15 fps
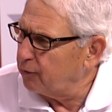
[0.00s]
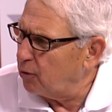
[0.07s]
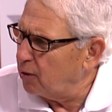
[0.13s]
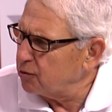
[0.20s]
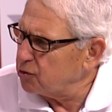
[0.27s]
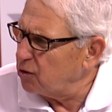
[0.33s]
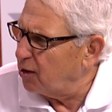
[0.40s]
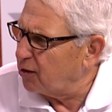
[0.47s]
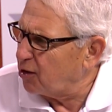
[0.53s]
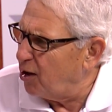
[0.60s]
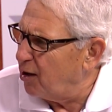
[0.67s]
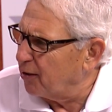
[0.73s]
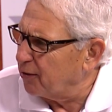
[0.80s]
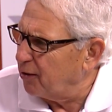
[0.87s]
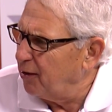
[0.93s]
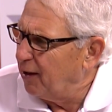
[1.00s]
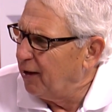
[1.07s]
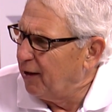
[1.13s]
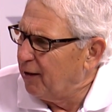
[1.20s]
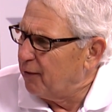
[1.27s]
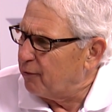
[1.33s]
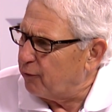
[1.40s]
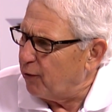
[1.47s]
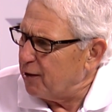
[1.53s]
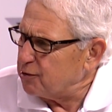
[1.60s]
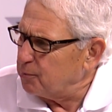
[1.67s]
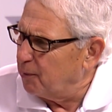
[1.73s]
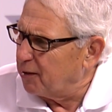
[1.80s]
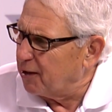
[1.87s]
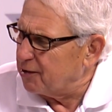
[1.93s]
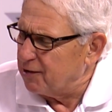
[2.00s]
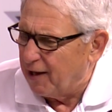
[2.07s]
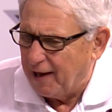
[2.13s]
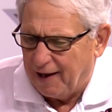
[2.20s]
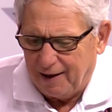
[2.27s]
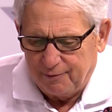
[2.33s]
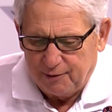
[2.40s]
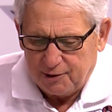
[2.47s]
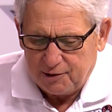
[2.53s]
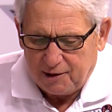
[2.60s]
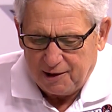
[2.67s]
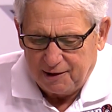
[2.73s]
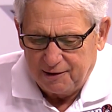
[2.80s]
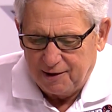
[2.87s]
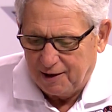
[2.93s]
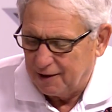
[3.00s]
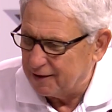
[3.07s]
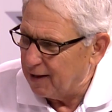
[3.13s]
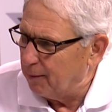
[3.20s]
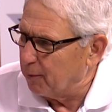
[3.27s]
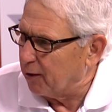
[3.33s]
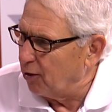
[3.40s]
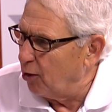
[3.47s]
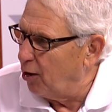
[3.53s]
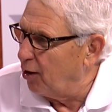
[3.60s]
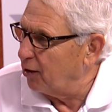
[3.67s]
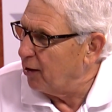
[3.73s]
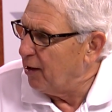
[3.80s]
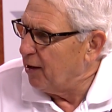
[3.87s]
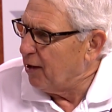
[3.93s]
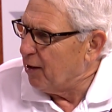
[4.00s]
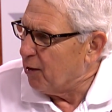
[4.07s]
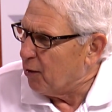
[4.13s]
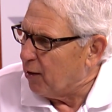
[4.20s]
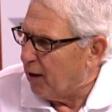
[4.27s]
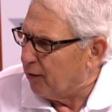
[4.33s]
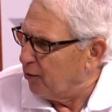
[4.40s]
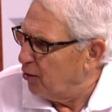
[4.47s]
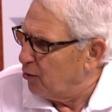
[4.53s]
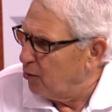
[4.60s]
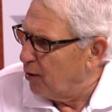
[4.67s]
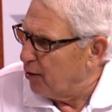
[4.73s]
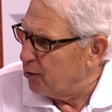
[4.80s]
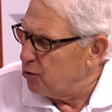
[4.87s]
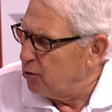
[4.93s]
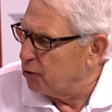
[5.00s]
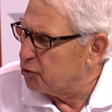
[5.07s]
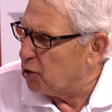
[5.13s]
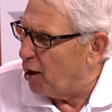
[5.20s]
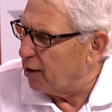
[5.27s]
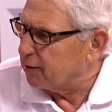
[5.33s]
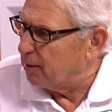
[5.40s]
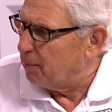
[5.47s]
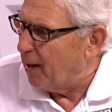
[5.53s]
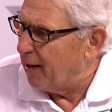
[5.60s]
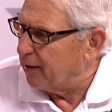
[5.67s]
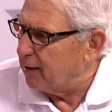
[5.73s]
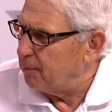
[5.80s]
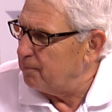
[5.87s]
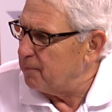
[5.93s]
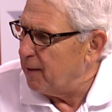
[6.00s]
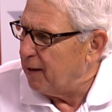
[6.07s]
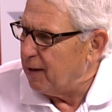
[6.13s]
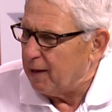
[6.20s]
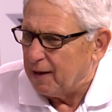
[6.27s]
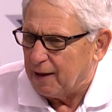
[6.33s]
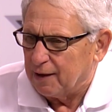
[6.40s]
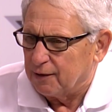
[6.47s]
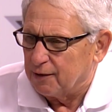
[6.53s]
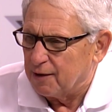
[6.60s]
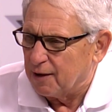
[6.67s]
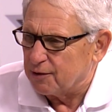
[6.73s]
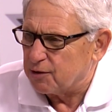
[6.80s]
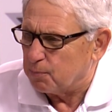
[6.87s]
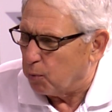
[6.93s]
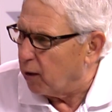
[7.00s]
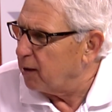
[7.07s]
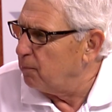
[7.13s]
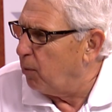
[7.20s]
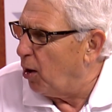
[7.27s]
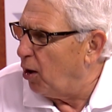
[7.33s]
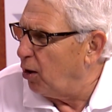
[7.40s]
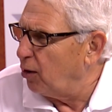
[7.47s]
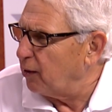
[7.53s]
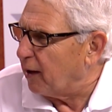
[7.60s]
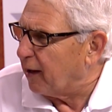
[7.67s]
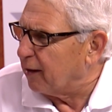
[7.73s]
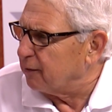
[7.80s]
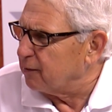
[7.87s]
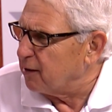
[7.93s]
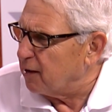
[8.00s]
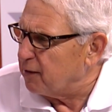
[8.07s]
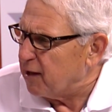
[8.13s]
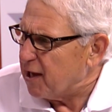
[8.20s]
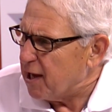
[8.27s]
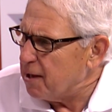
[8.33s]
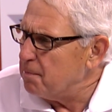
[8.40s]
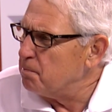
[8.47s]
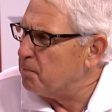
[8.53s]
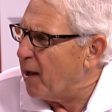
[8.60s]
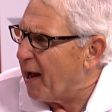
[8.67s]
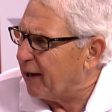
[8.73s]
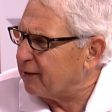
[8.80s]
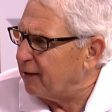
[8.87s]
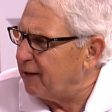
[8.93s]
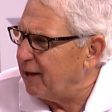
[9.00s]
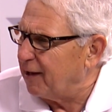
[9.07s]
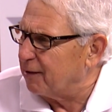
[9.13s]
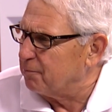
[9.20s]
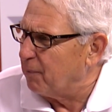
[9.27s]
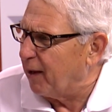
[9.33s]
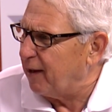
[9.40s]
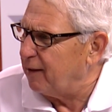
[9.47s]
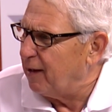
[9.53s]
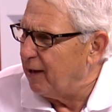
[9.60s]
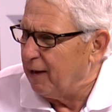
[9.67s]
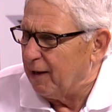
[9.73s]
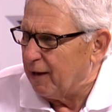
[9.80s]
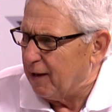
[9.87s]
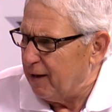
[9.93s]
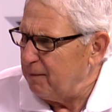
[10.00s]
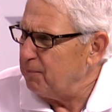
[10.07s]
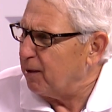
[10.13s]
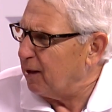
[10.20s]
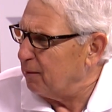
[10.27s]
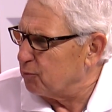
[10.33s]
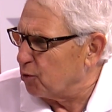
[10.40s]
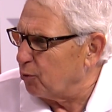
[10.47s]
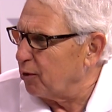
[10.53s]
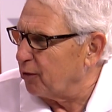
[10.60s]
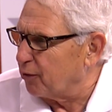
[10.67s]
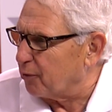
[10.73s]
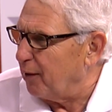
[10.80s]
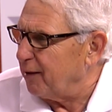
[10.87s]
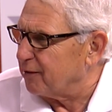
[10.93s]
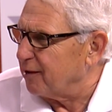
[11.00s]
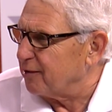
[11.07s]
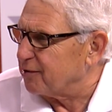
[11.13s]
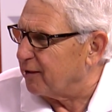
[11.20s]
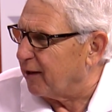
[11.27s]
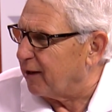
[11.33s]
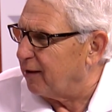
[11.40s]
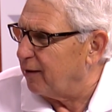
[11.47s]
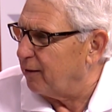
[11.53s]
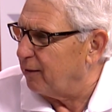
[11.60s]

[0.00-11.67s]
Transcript: Quashak Carter, freshman that you have, this kid coming along. I know you had talked about him in spring ball and the impact that he had made. He becomes a real threat, doesn't he?